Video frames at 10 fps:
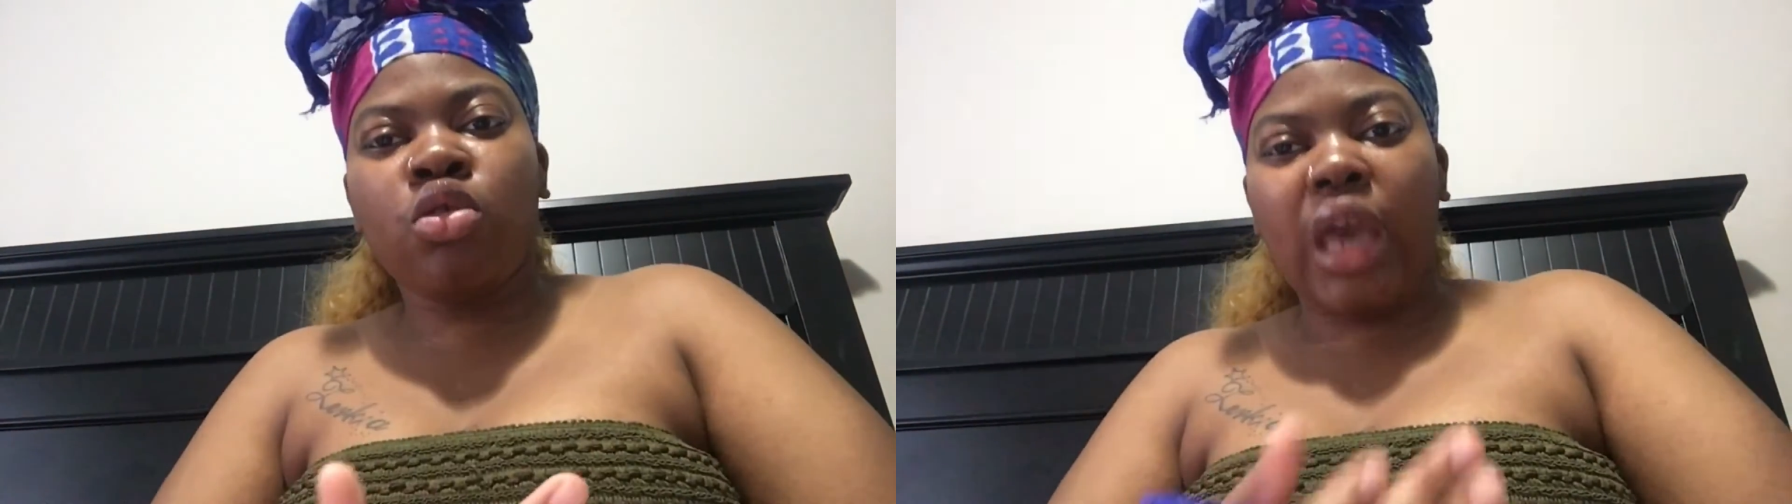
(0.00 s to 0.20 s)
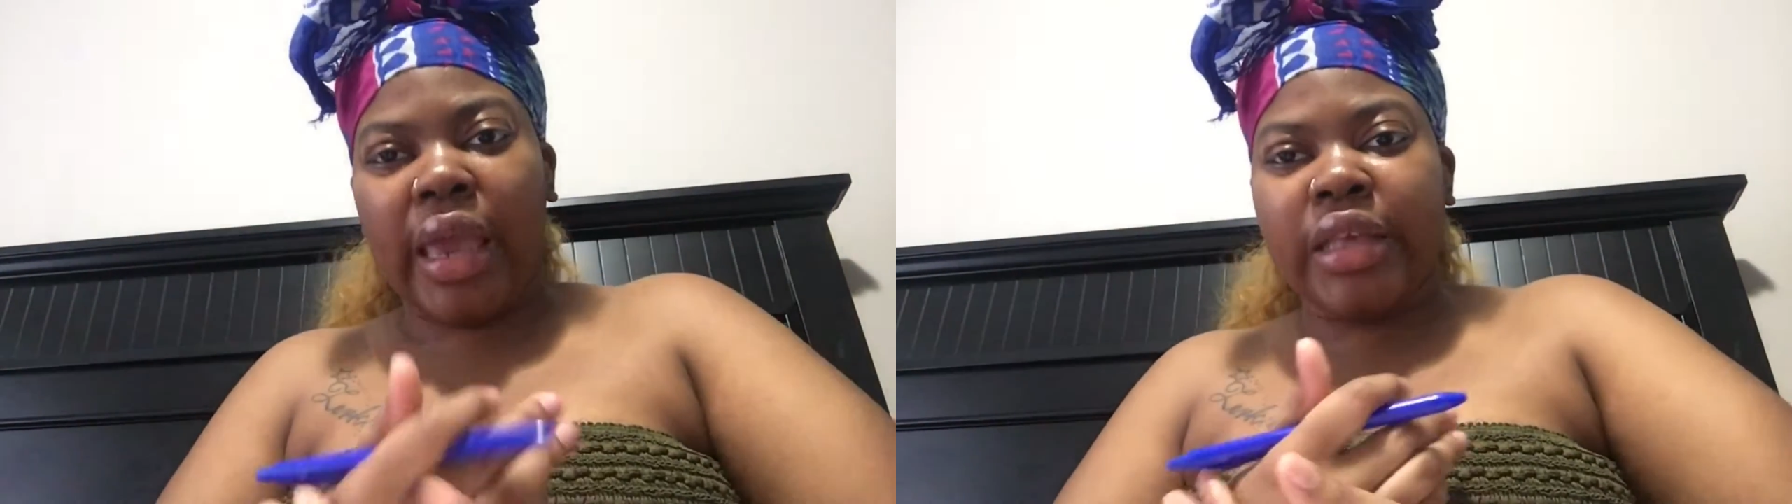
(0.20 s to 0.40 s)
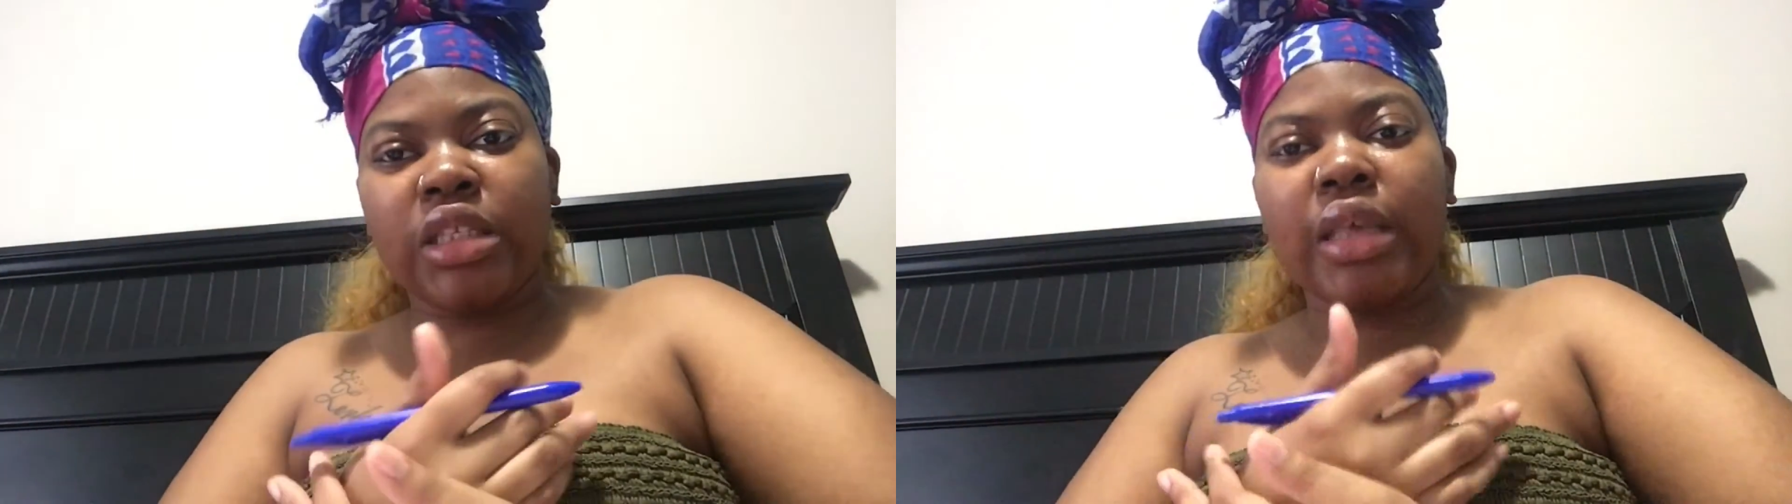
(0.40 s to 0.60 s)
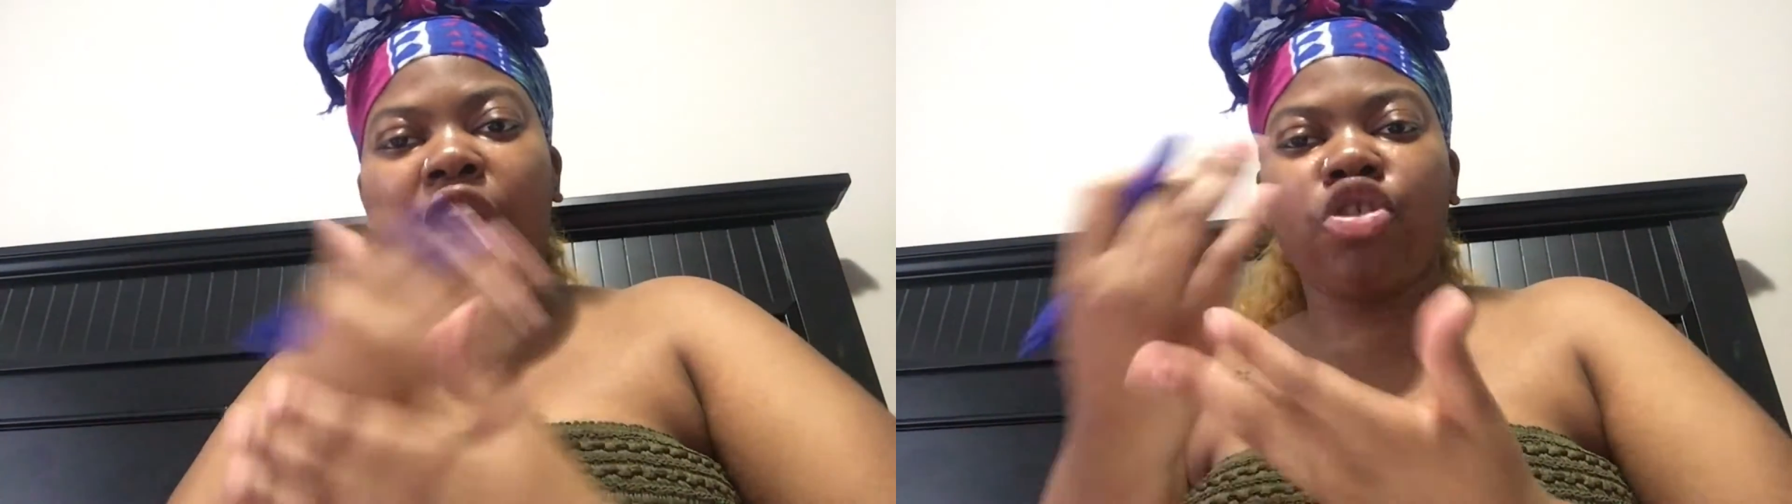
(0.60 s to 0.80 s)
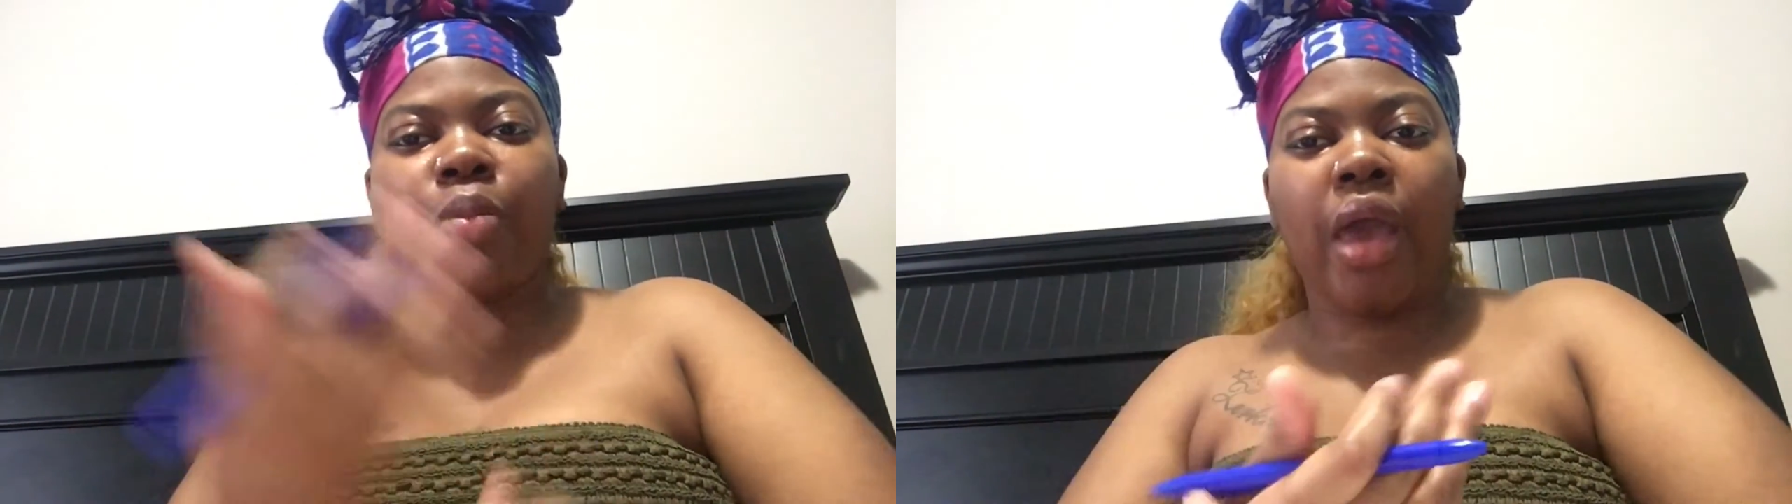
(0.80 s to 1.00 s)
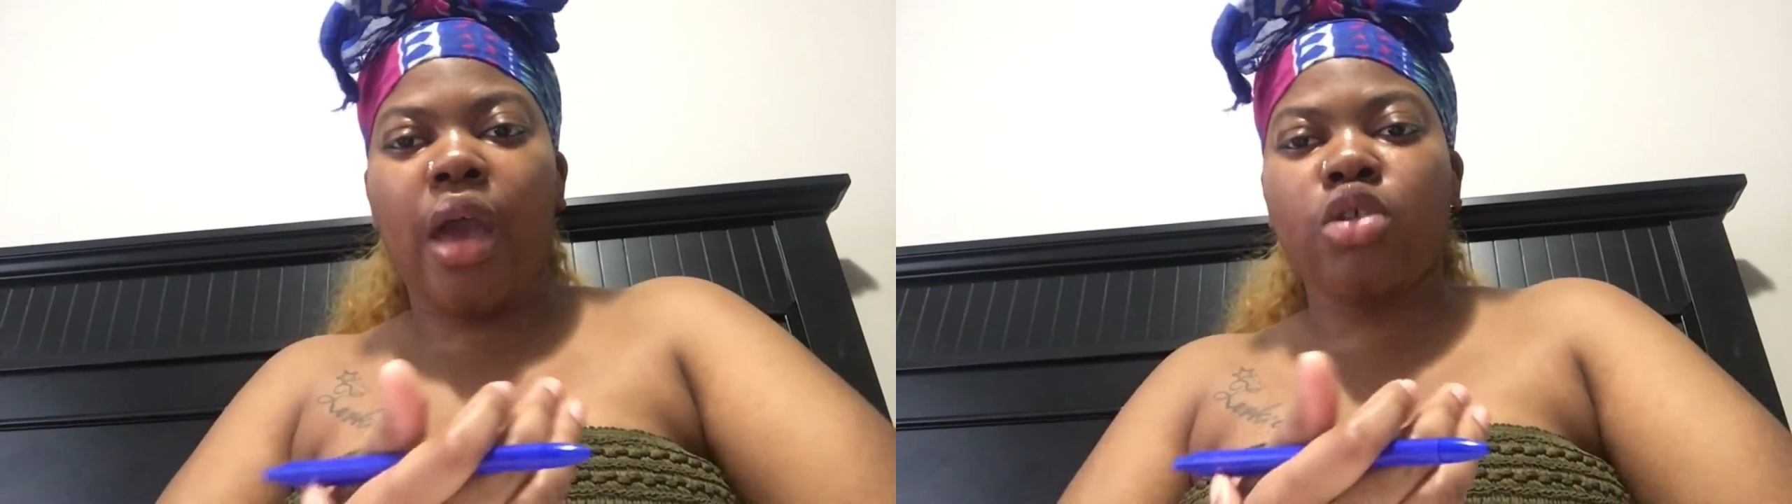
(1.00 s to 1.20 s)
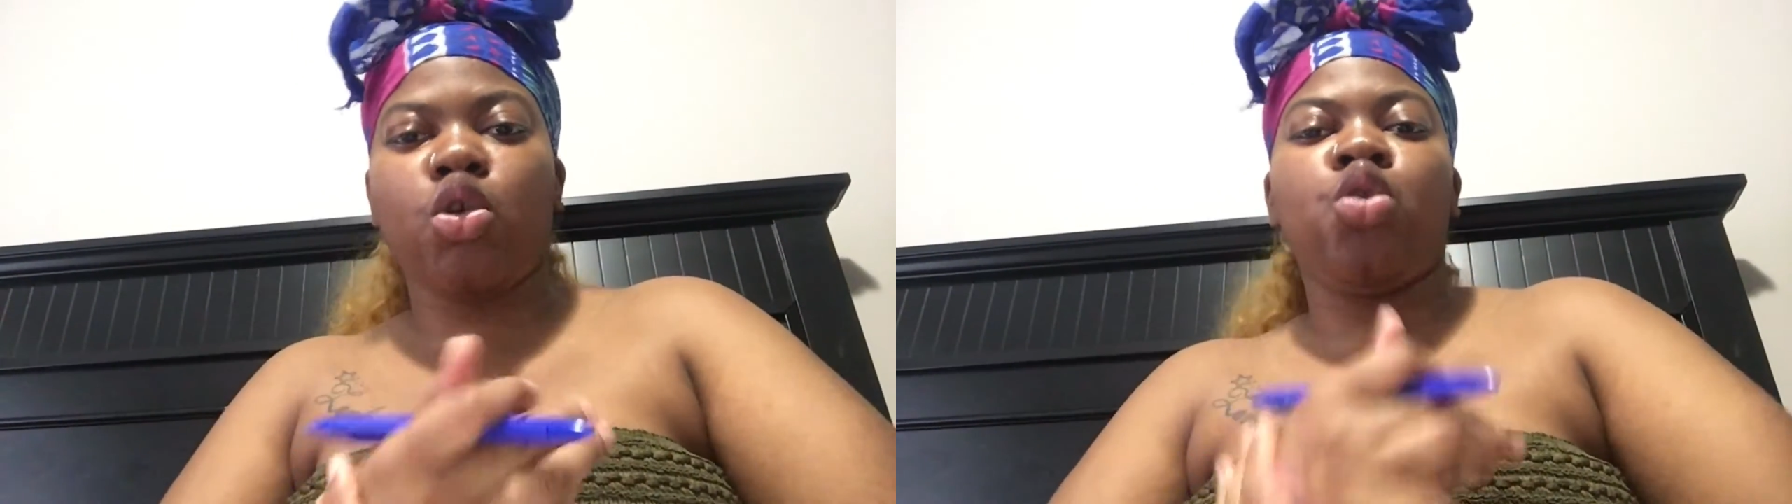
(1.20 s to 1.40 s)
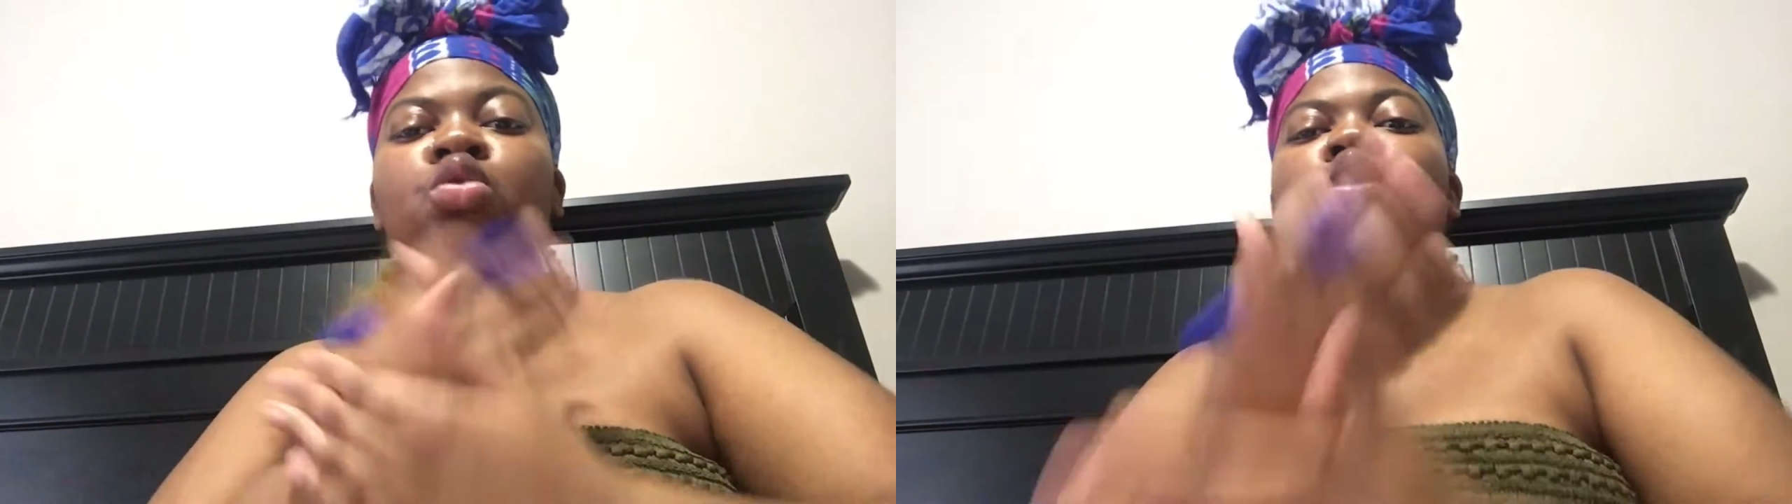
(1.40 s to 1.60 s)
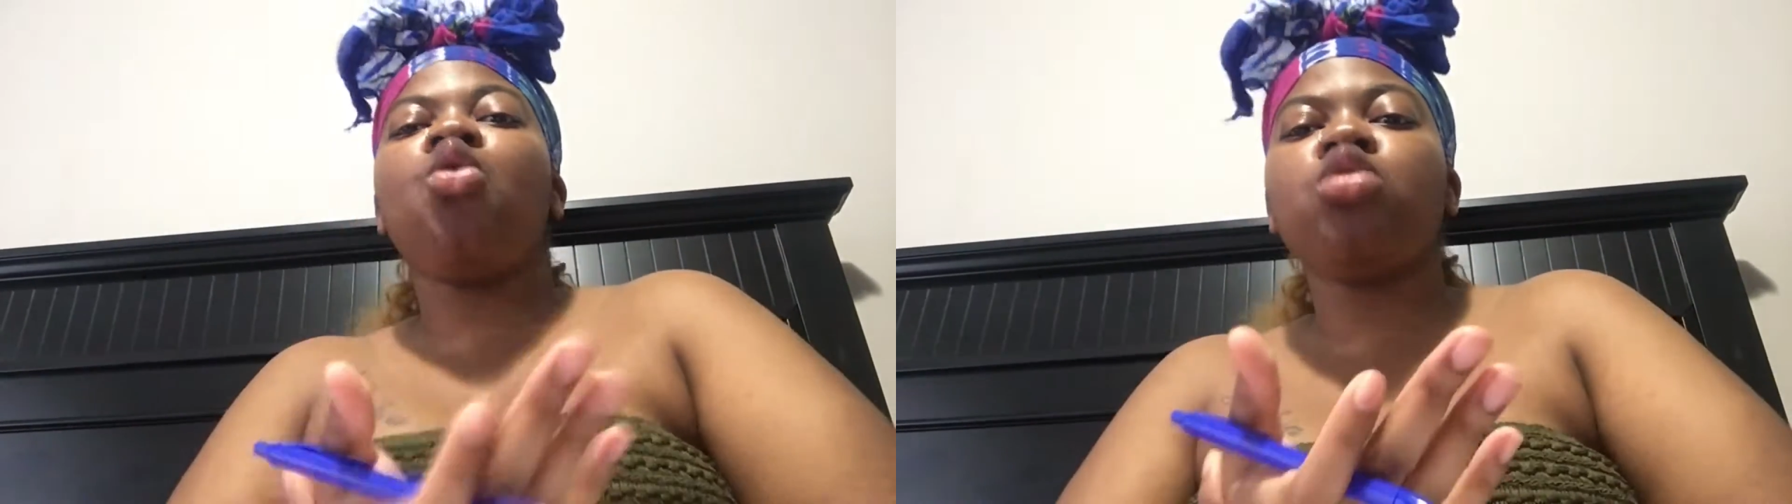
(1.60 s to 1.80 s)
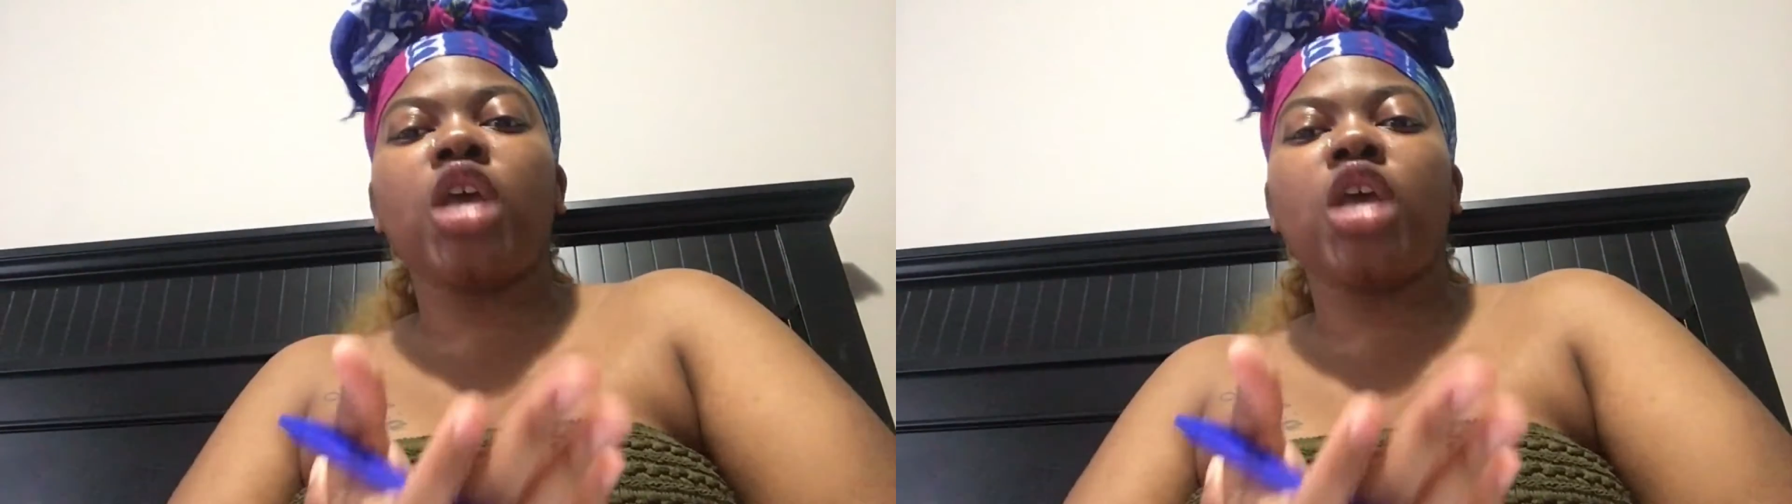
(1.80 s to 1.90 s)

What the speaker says: gain extra pounds or you lose